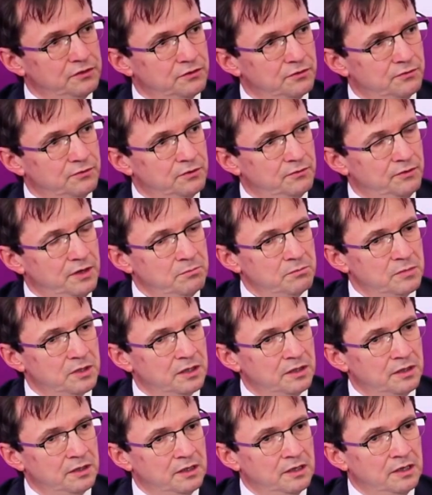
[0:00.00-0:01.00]
of
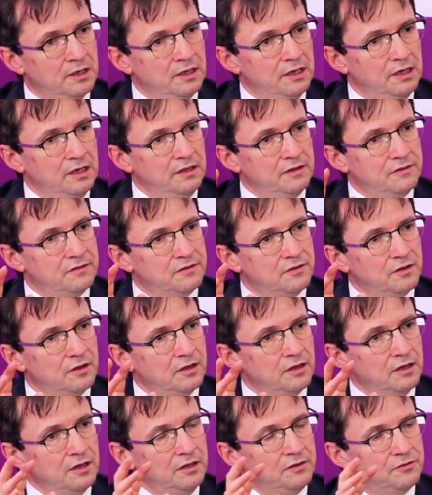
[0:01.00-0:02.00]
November, it's
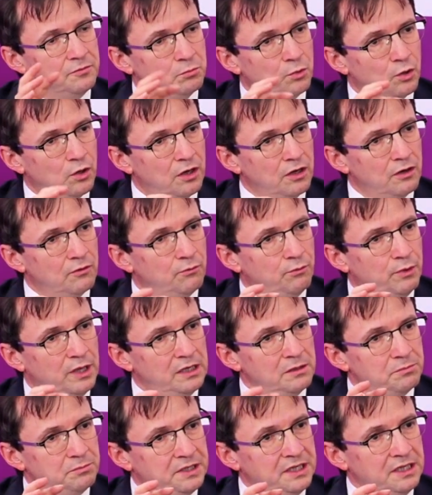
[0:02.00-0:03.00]
more
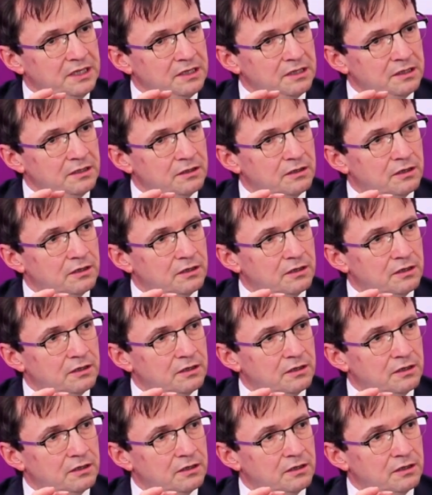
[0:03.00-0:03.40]
well-being